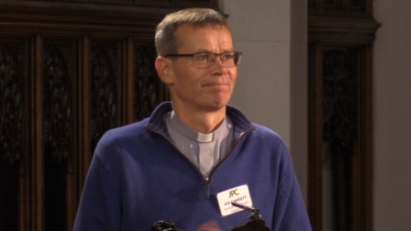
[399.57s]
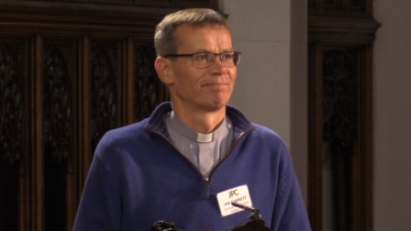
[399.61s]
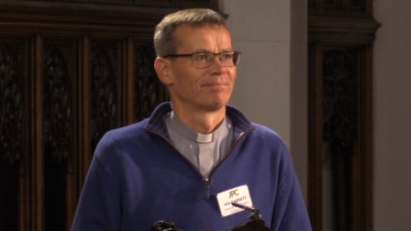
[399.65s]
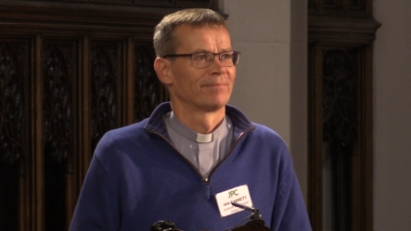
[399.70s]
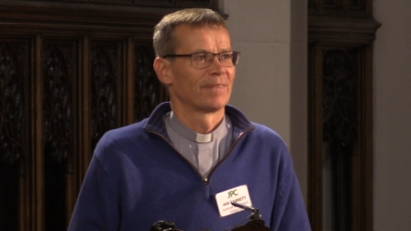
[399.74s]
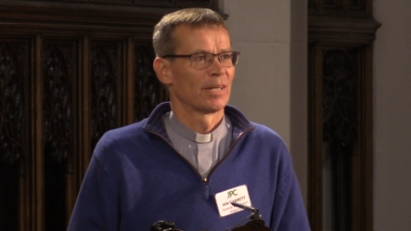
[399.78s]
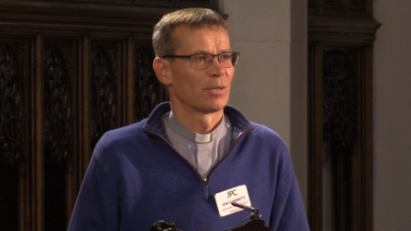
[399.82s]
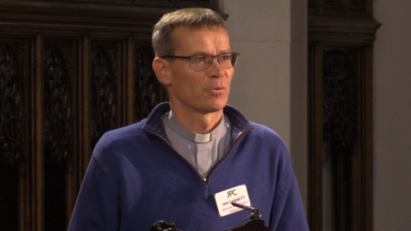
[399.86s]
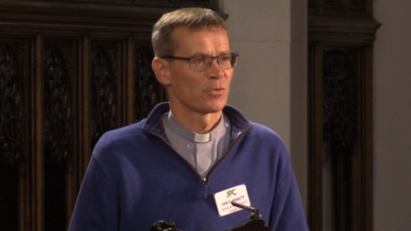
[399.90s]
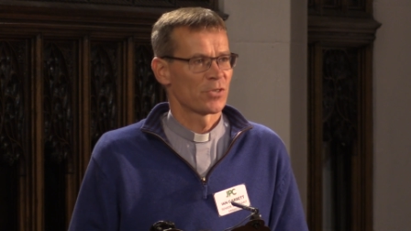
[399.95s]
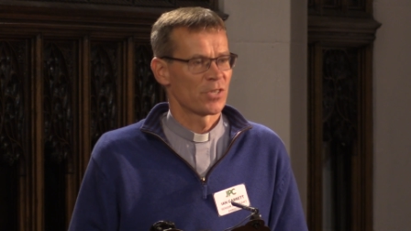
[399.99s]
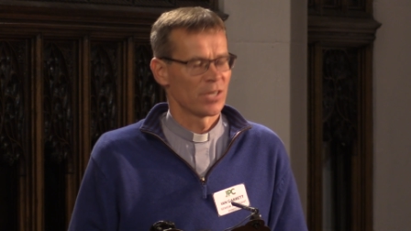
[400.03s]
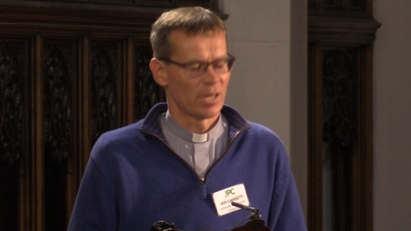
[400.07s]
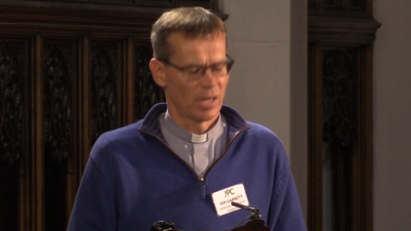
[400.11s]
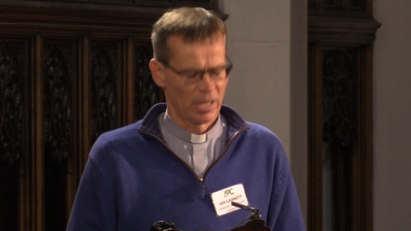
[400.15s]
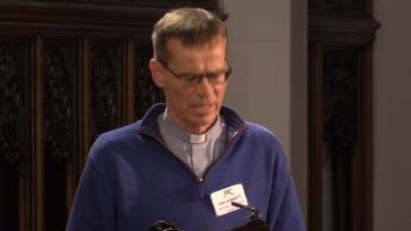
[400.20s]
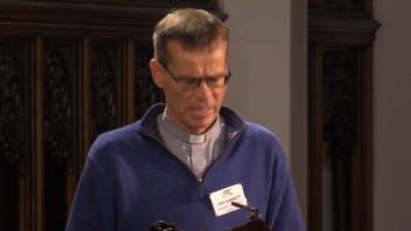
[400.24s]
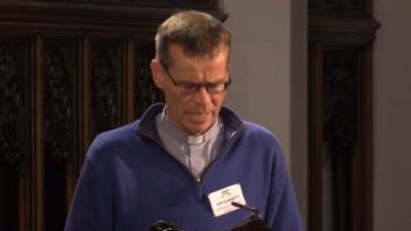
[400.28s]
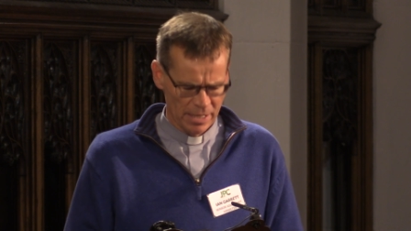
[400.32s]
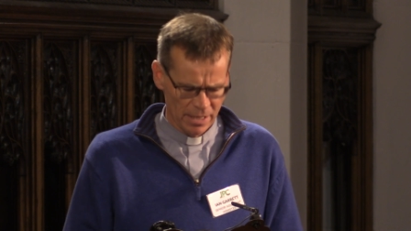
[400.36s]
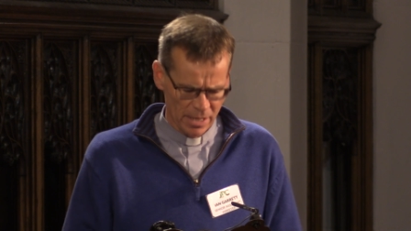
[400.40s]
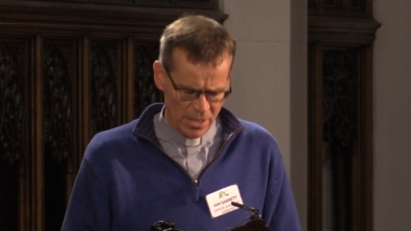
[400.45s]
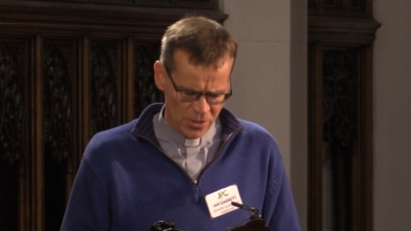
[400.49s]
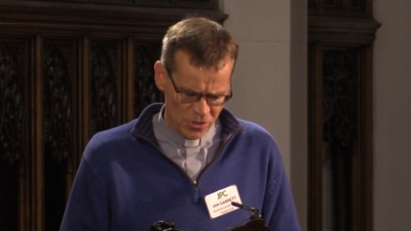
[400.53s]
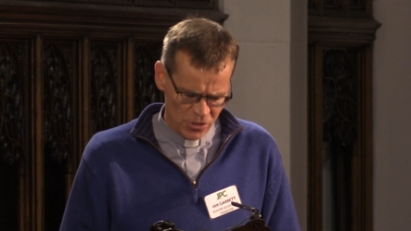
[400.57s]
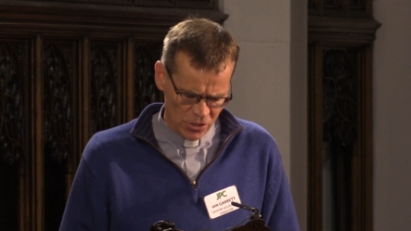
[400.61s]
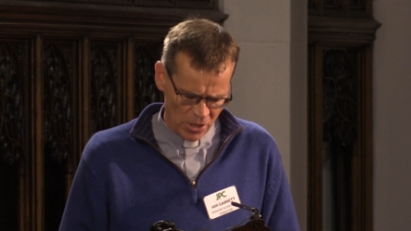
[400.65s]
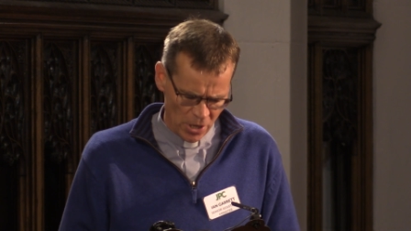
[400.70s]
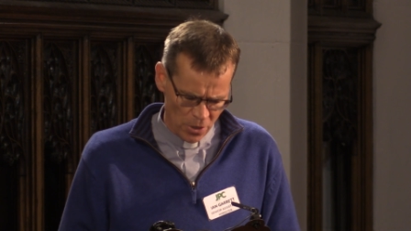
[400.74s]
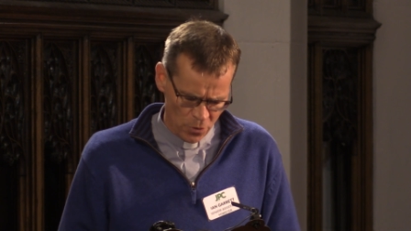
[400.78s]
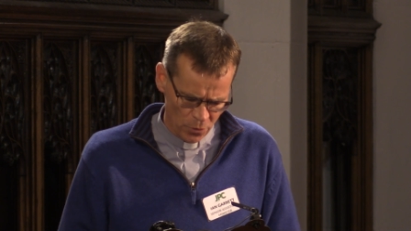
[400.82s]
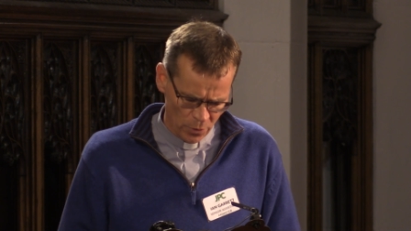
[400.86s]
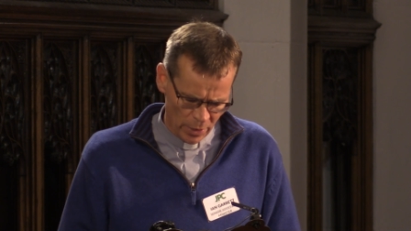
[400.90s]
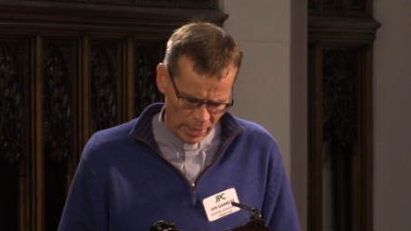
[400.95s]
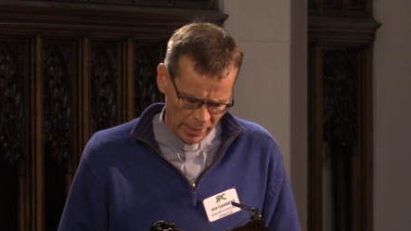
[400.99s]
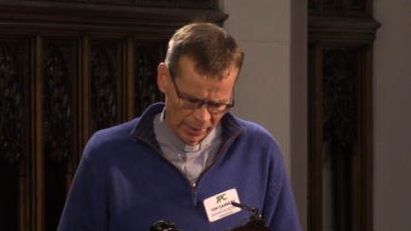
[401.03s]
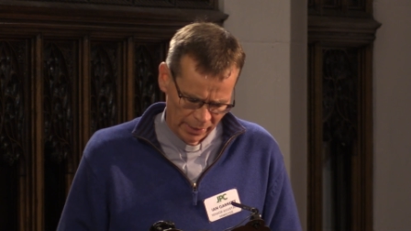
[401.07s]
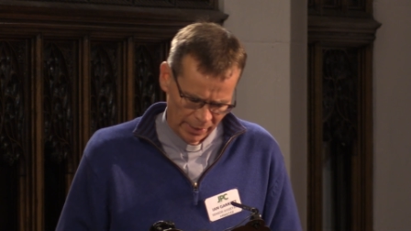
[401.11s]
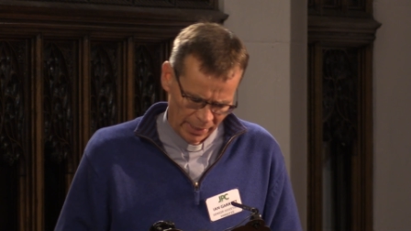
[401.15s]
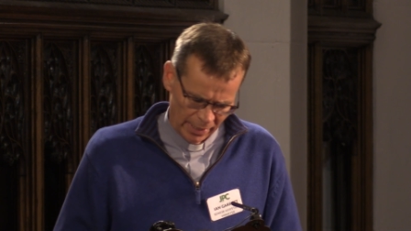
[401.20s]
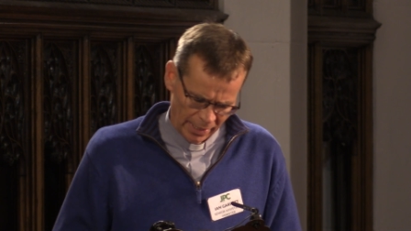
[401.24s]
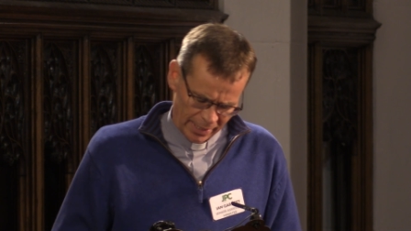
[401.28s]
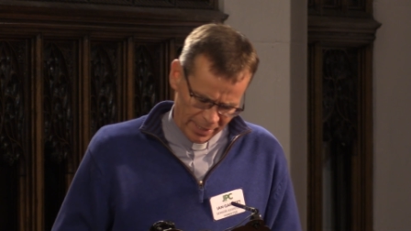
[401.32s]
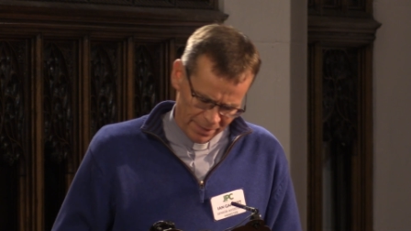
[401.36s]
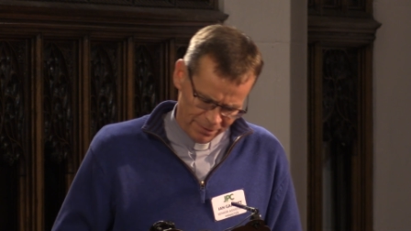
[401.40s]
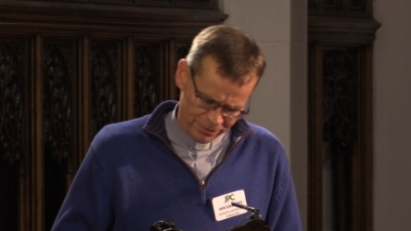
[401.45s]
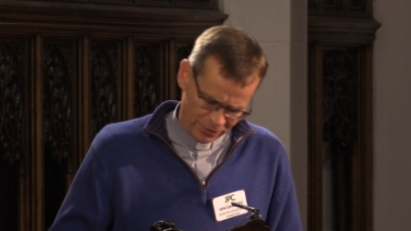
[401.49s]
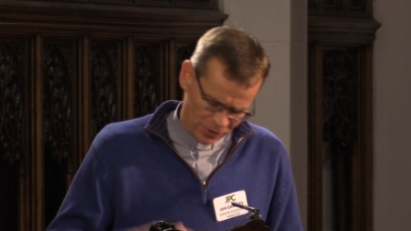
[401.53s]
That was the idea. And so, uh,
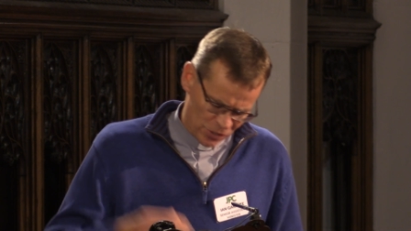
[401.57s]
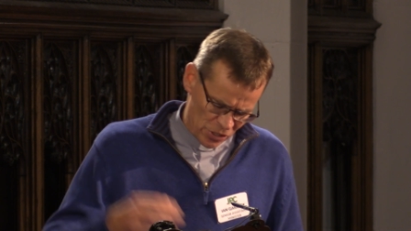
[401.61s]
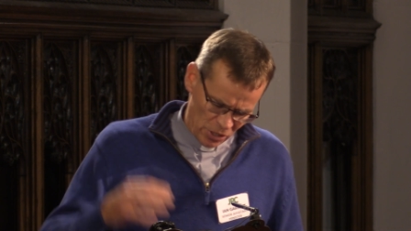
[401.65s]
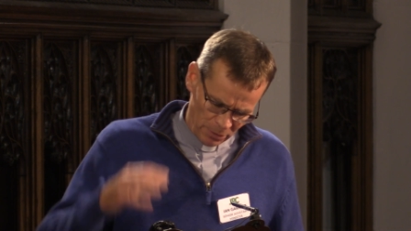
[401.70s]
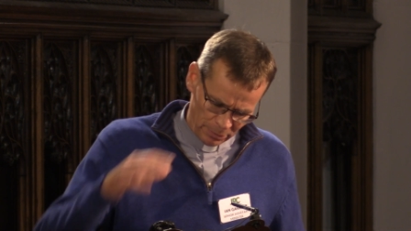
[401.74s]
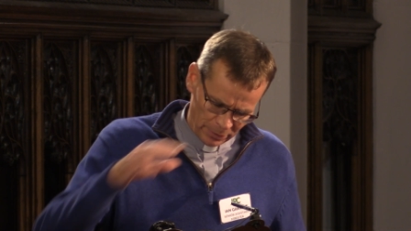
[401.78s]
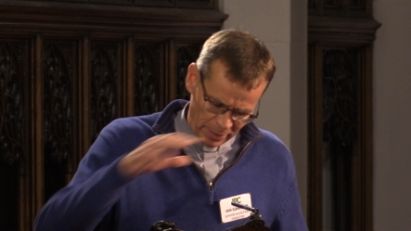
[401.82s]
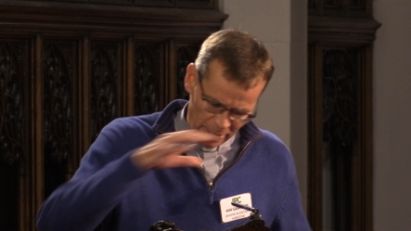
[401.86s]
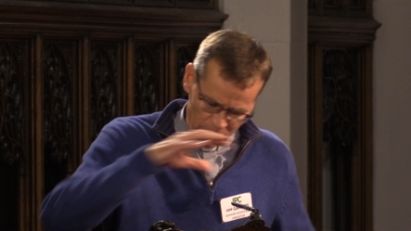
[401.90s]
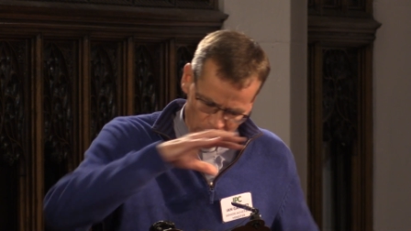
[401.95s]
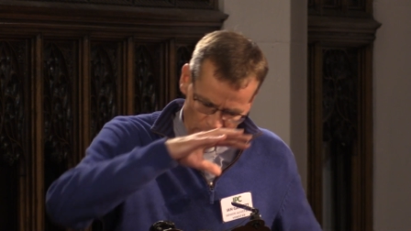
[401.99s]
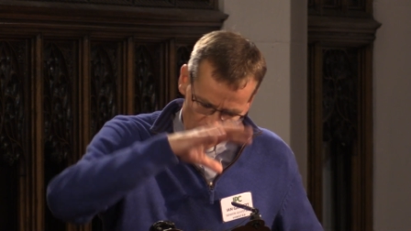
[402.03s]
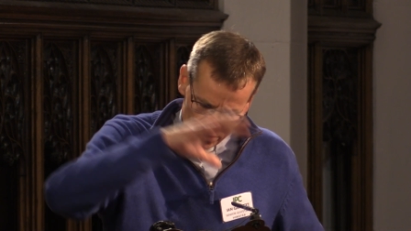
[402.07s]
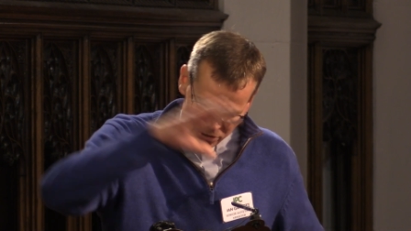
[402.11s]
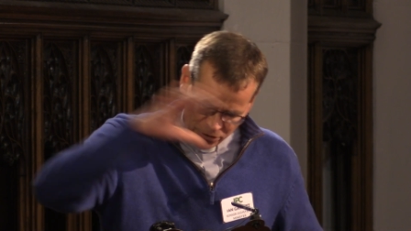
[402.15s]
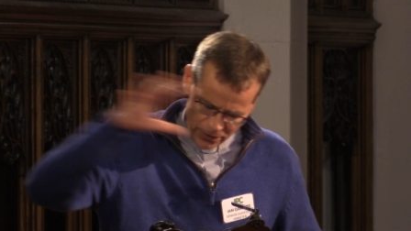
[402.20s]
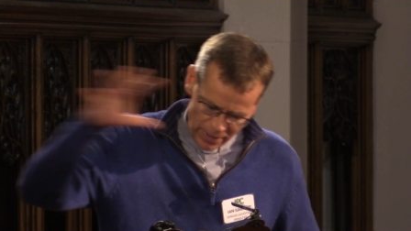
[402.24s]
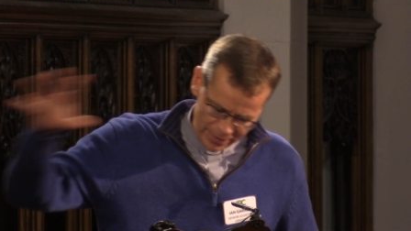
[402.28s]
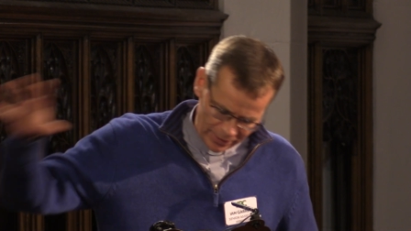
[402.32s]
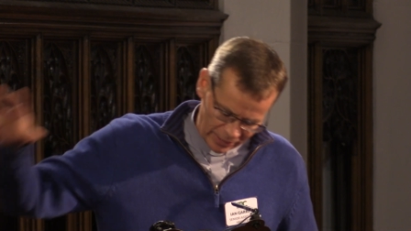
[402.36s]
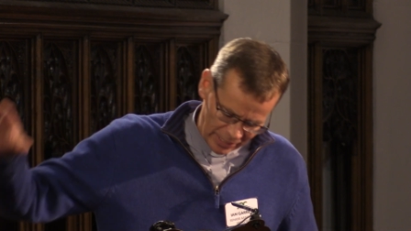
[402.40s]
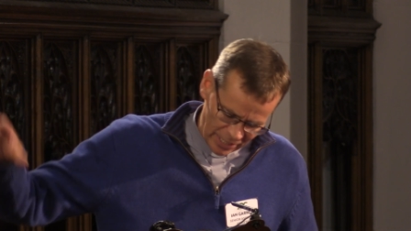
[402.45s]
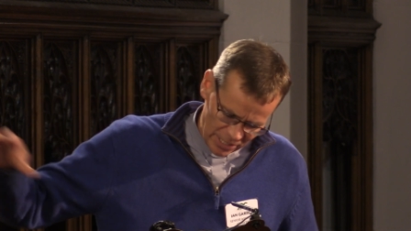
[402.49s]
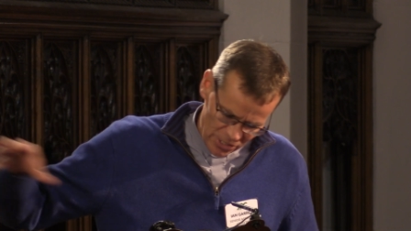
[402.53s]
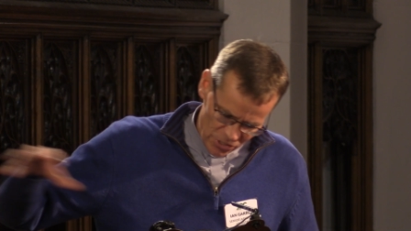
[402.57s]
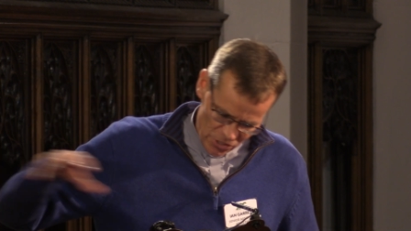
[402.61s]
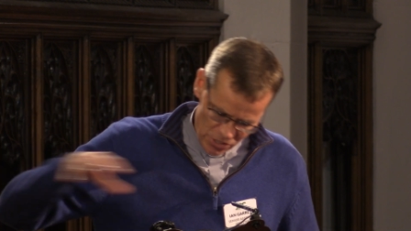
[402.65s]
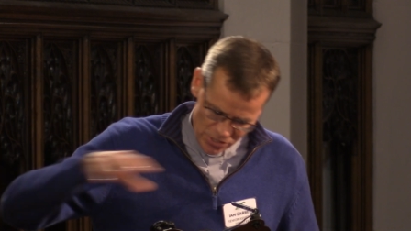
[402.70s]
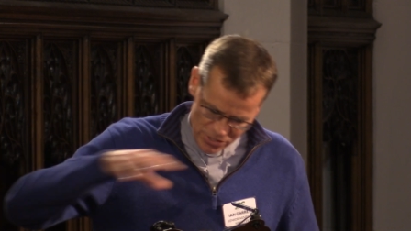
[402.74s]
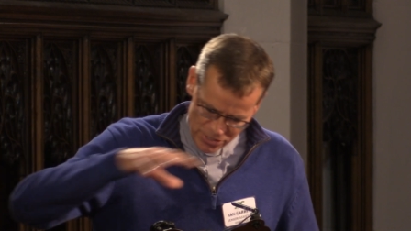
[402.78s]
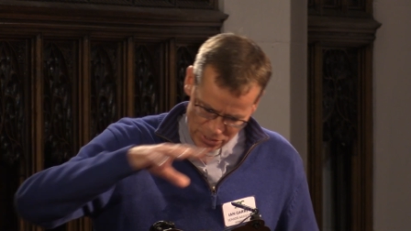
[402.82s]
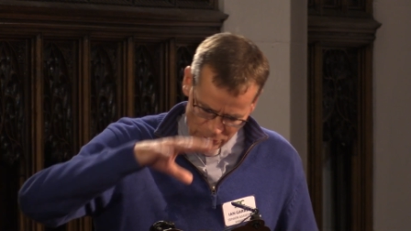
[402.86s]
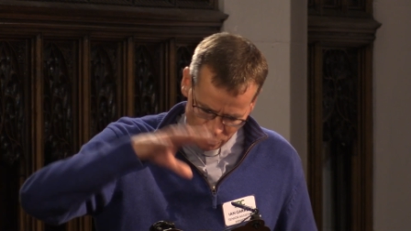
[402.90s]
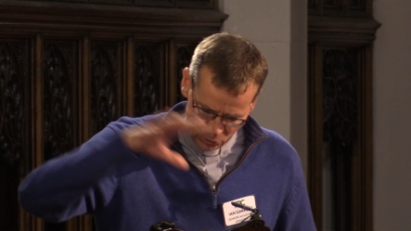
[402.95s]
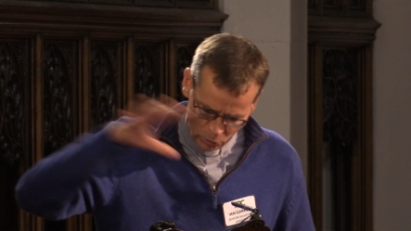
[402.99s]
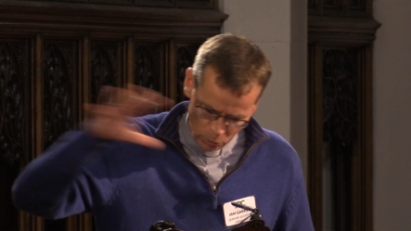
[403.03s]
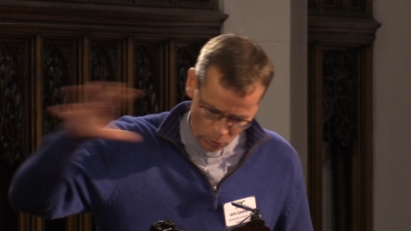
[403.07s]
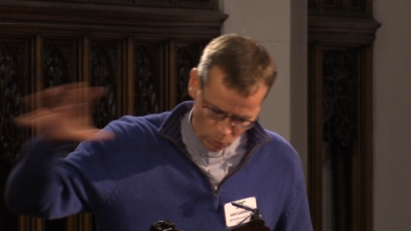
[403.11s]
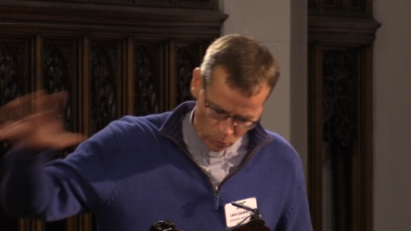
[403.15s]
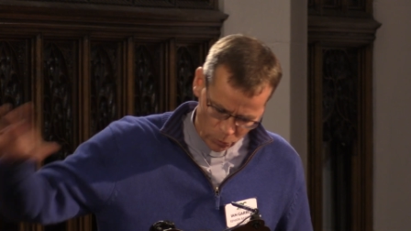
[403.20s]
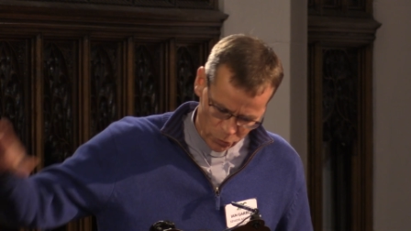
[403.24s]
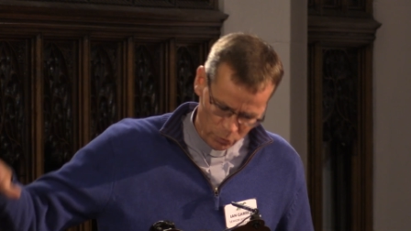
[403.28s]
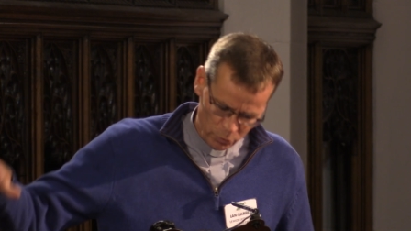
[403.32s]
for example, they went around the kitchens and halls